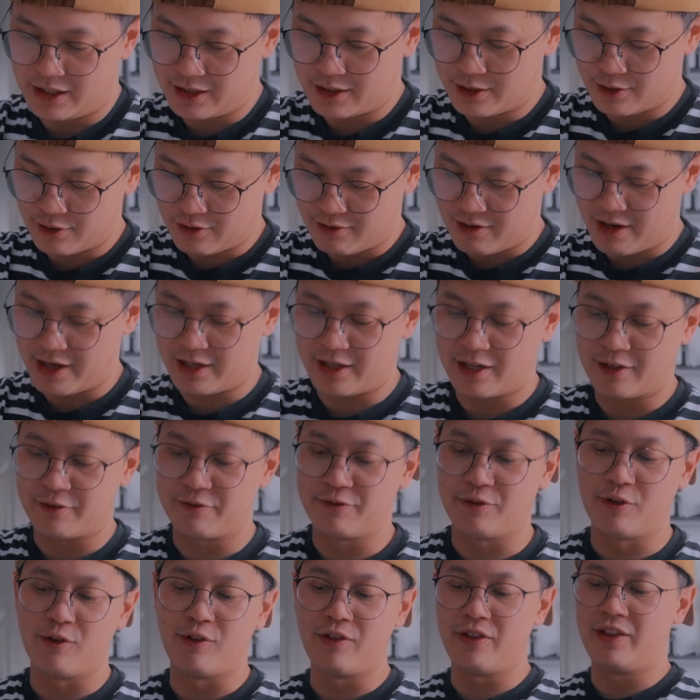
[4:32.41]
So I can
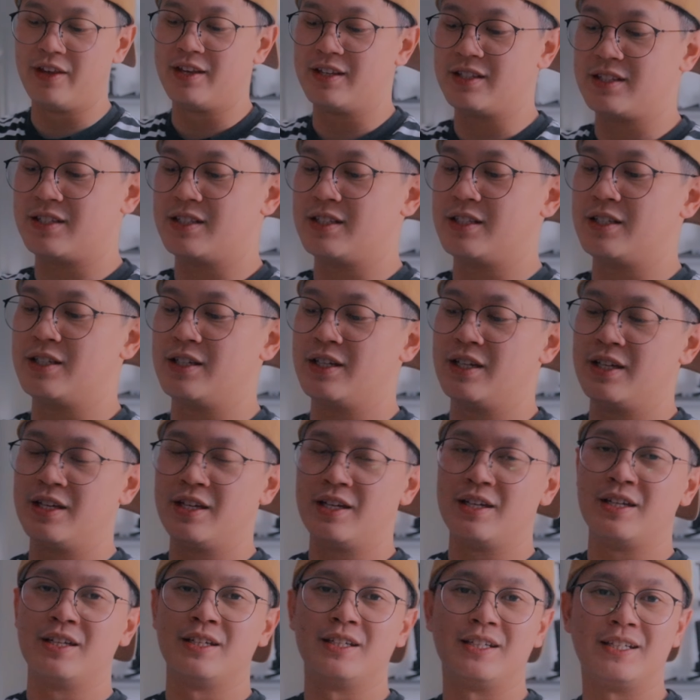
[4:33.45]
fold this
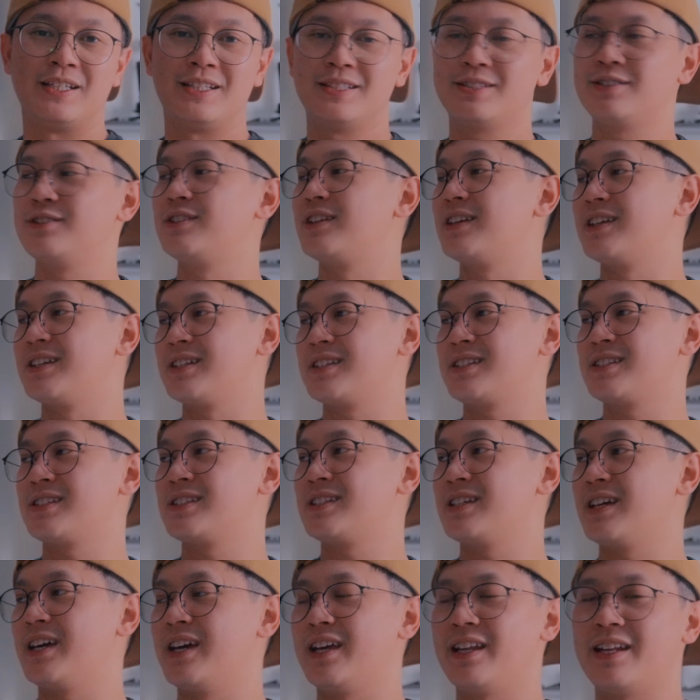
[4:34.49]
into
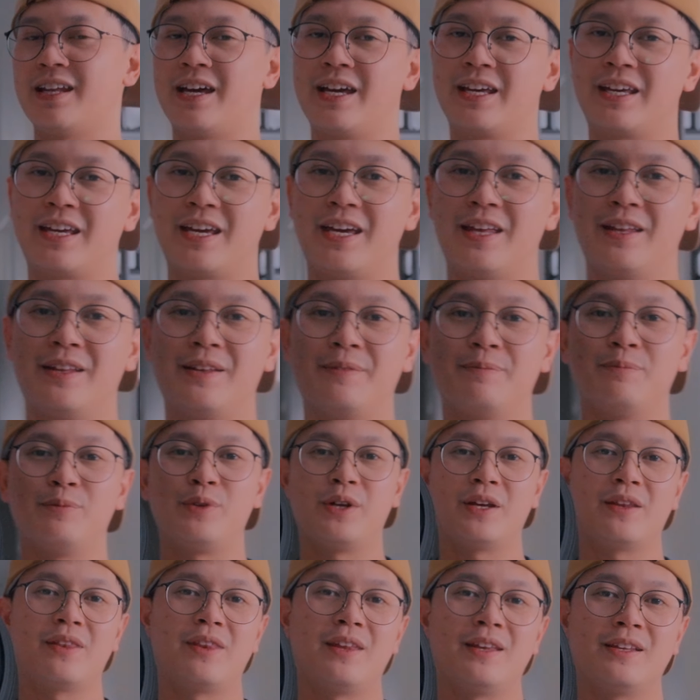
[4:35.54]
this, and I can
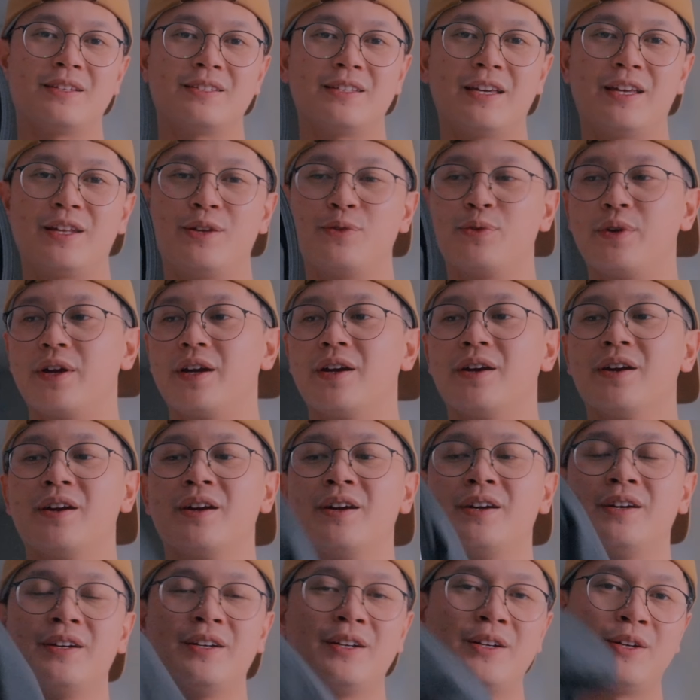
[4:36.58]
bring this anywhere
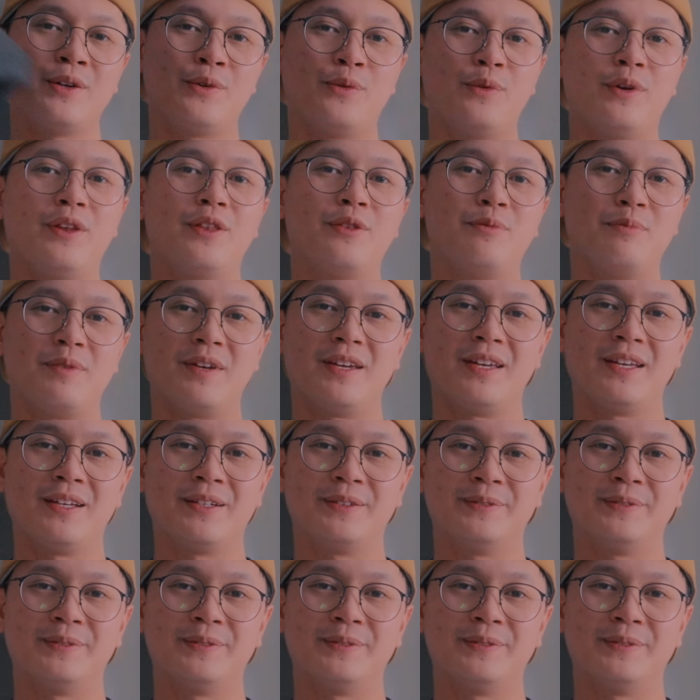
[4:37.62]
with me.